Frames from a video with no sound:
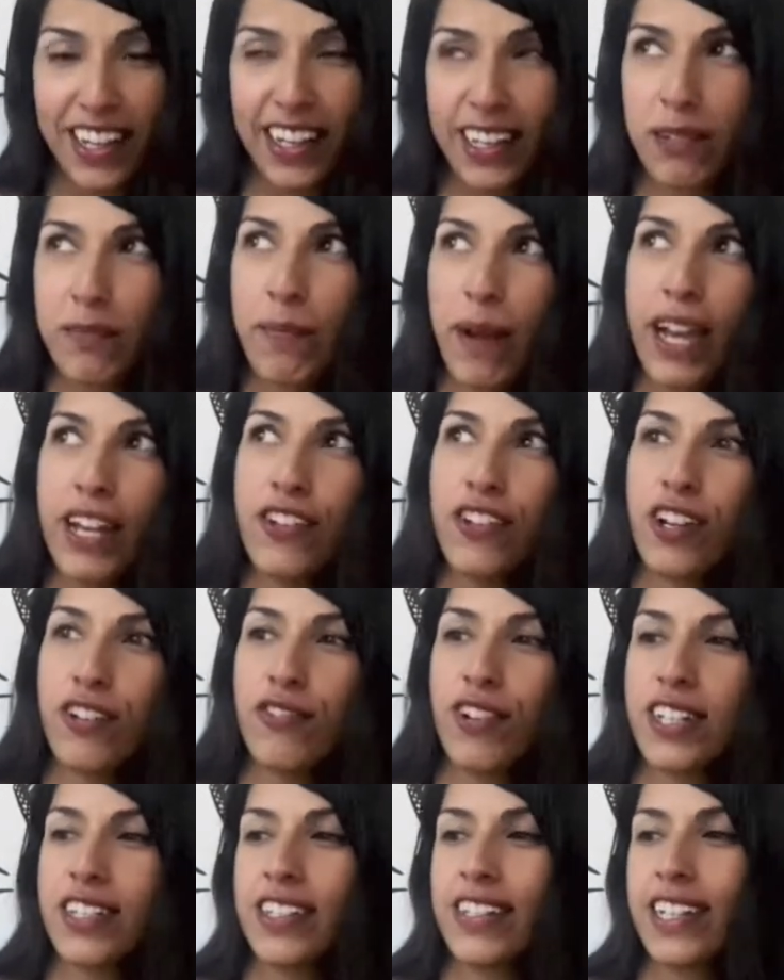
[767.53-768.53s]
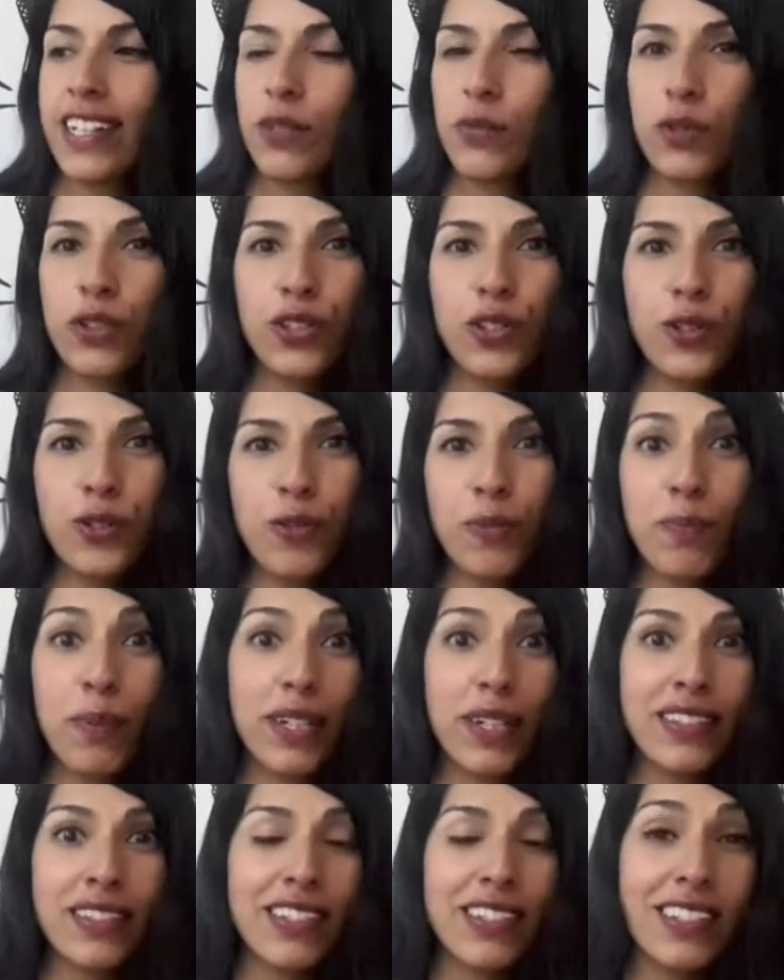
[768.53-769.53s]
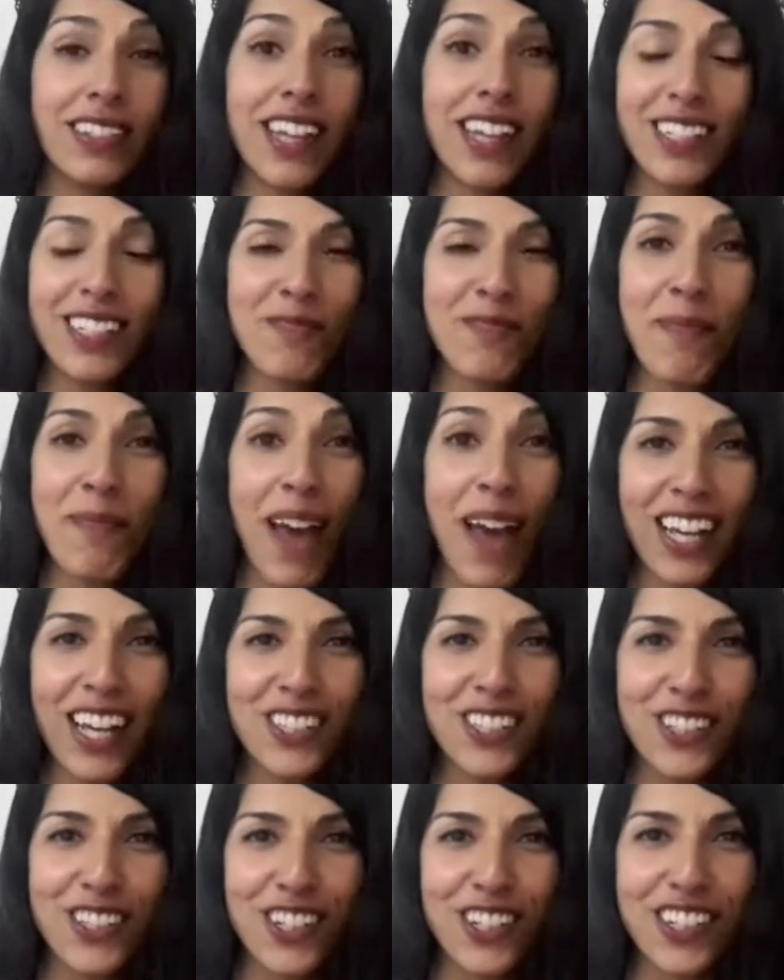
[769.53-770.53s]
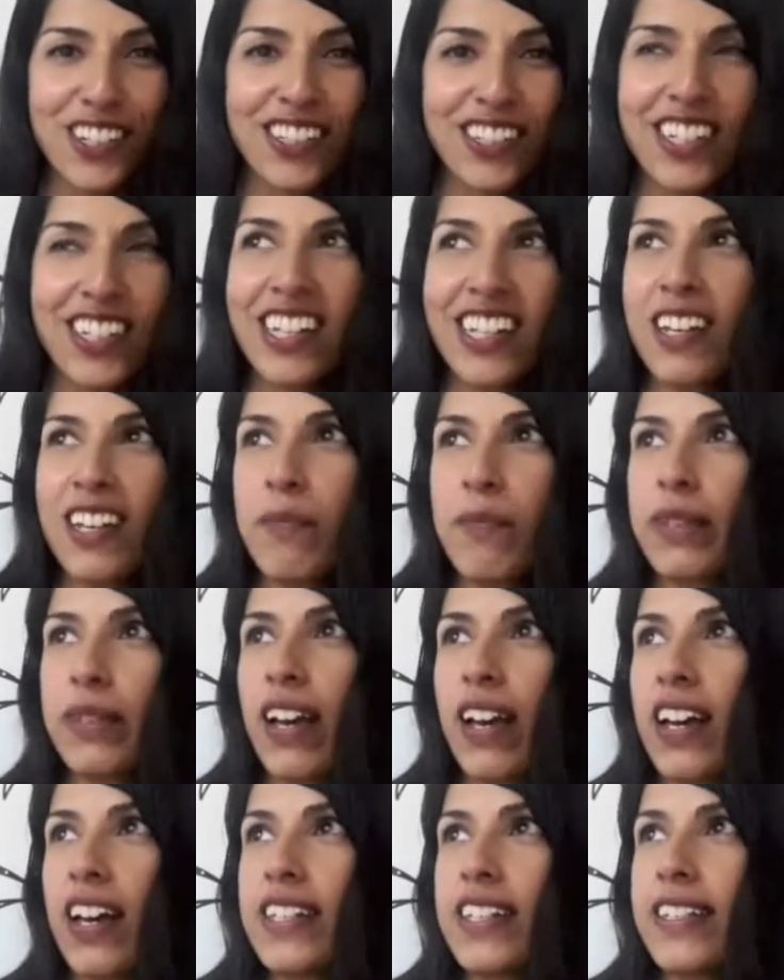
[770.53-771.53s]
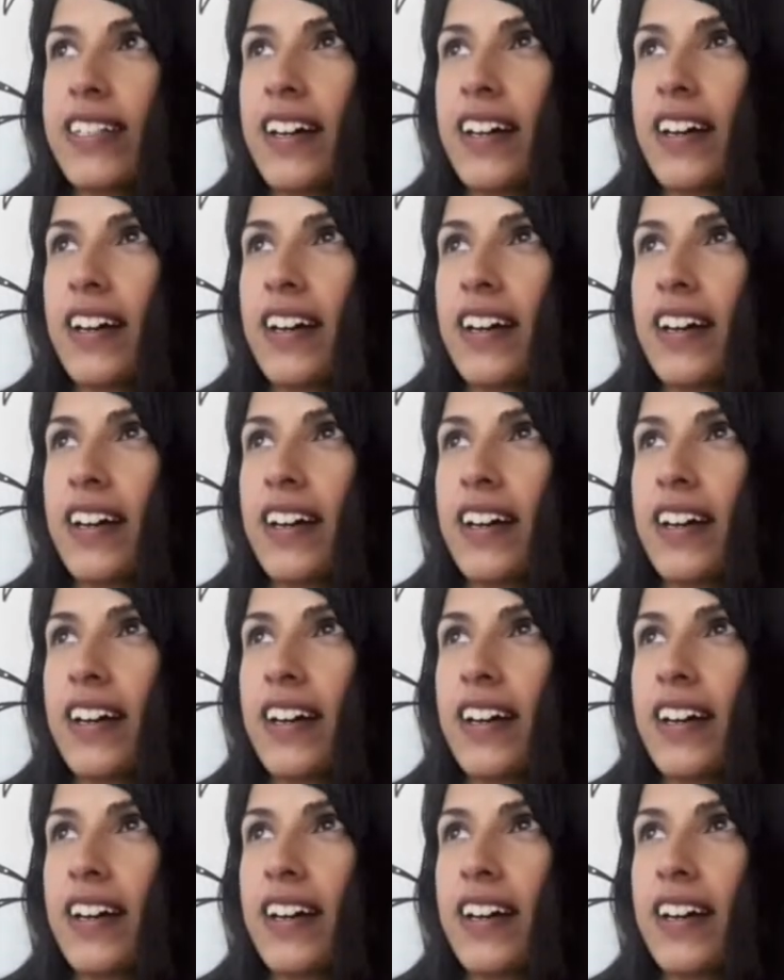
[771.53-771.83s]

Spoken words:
It might not resonate with you, but it doesn't matter, because